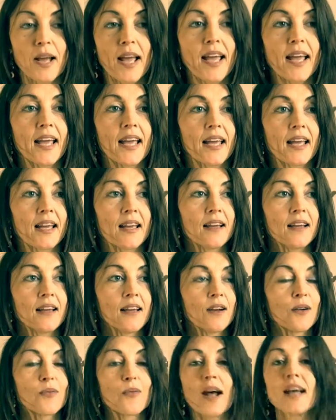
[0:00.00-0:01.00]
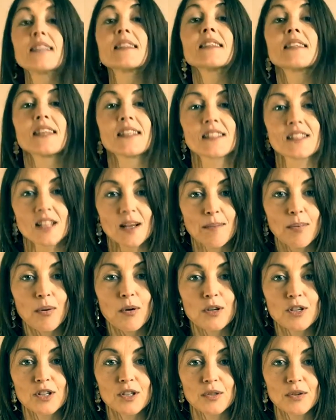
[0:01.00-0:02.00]
a resonance that
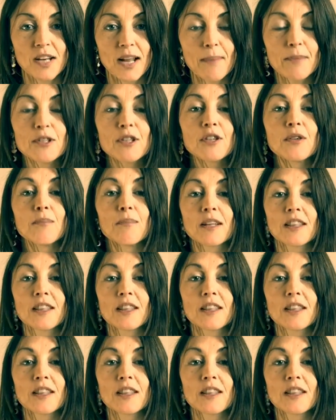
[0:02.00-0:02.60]
pours through Neptune.